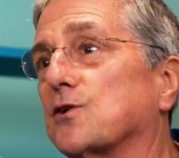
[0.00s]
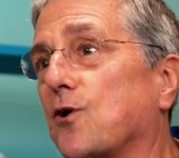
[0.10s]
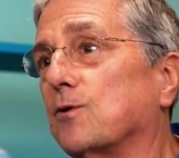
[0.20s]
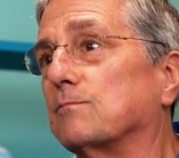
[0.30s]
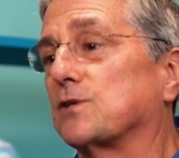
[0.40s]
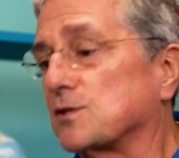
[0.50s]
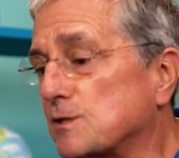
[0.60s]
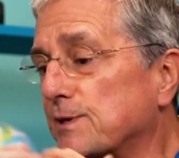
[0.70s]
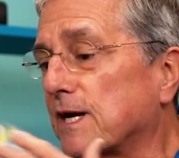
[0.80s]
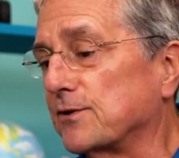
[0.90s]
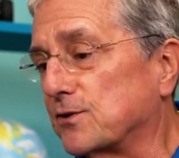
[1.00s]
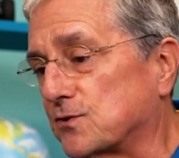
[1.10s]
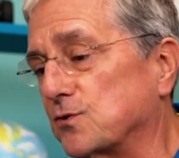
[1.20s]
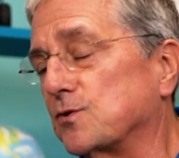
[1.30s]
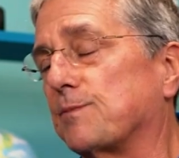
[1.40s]
at home to spit out your
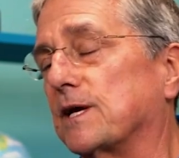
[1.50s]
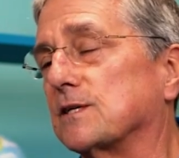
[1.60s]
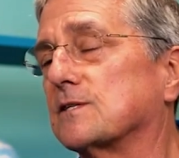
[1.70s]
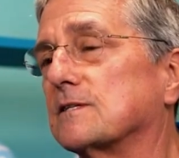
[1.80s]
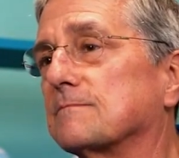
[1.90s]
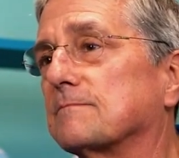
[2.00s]
toothpaste.